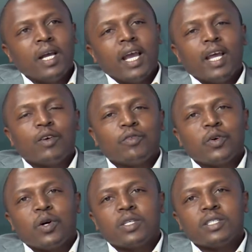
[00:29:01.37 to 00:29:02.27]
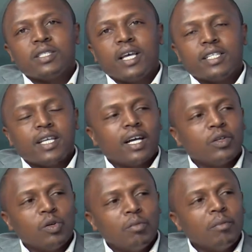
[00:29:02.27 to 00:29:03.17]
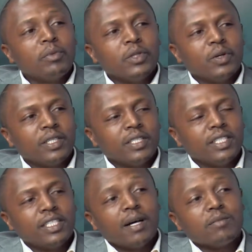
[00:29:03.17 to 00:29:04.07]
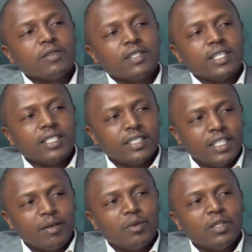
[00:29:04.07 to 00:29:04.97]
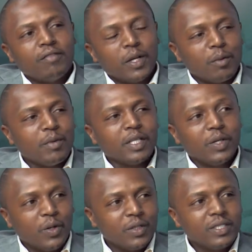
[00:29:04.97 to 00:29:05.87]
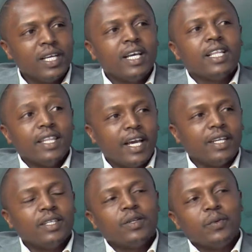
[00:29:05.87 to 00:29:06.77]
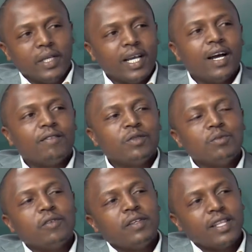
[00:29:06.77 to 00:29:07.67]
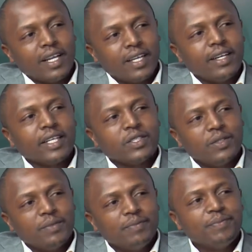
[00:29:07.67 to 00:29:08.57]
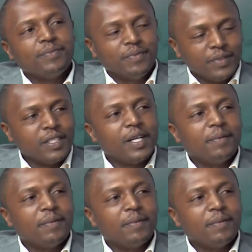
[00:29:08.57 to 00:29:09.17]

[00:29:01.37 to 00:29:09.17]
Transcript: And of course, as a global priority in terms of the sustainable development goals, then we have to move in that direction. Mm -hmm. yeah.